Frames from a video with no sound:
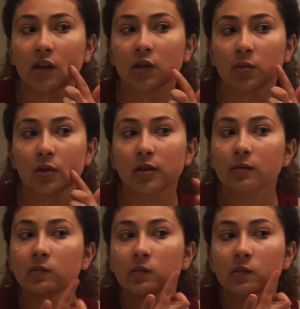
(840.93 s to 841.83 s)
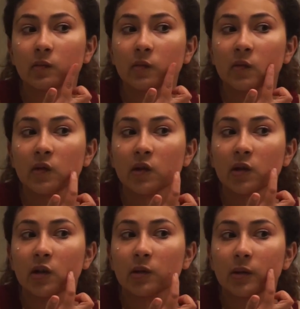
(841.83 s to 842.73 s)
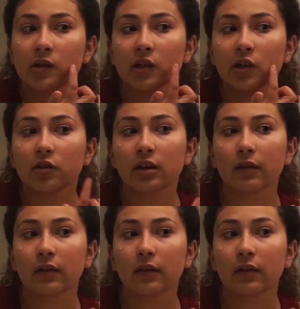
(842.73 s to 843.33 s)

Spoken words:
this one is because I know that